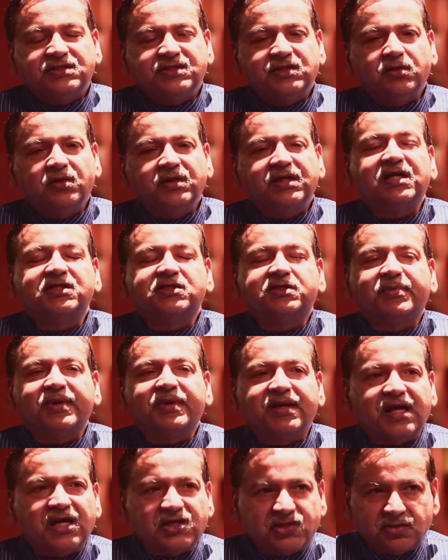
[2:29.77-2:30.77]
So it has to be
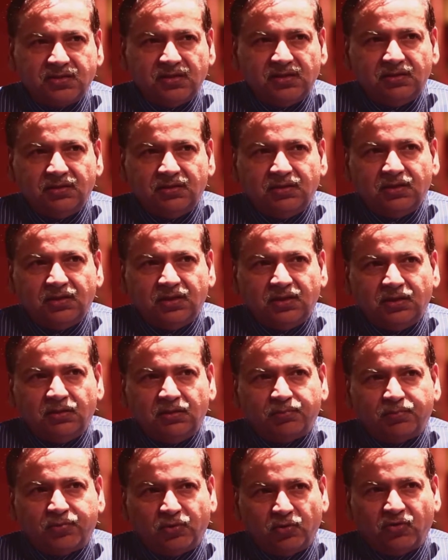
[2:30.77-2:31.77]
a national
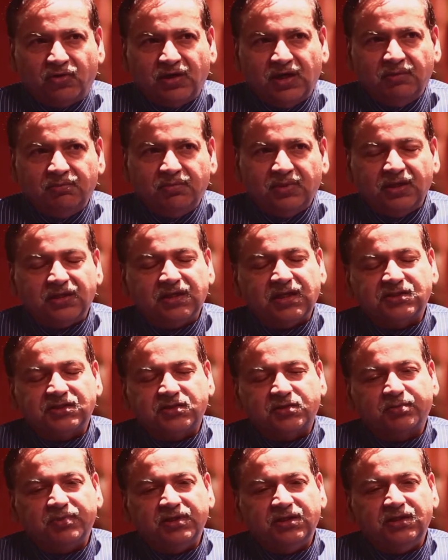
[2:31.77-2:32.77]
uh, program, it has
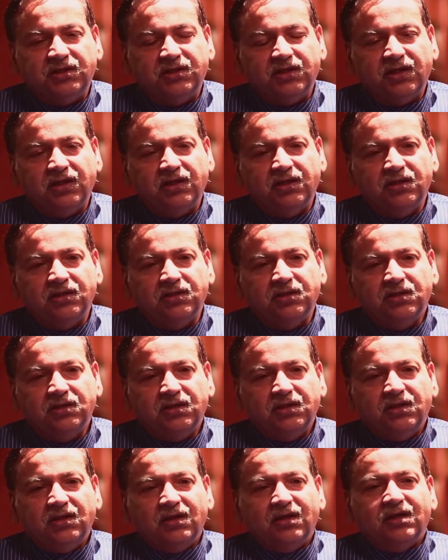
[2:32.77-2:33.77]
to be a,
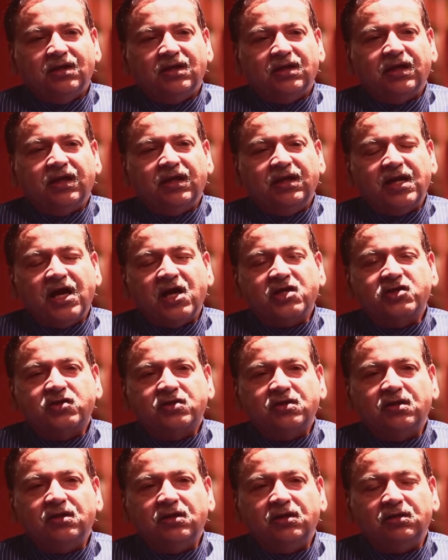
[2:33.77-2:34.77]
a
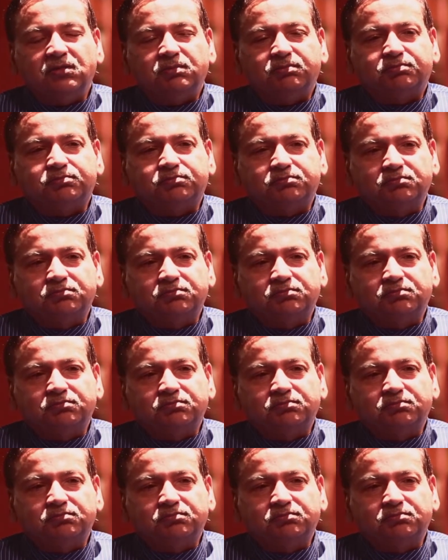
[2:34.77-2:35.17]
national